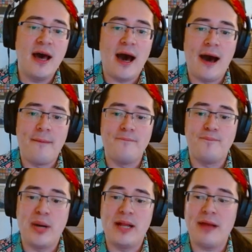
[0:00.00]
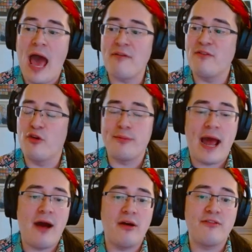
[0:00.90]
But having 4
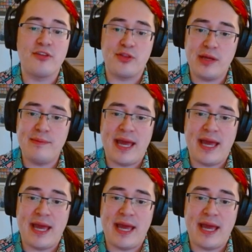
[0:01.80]
power for 3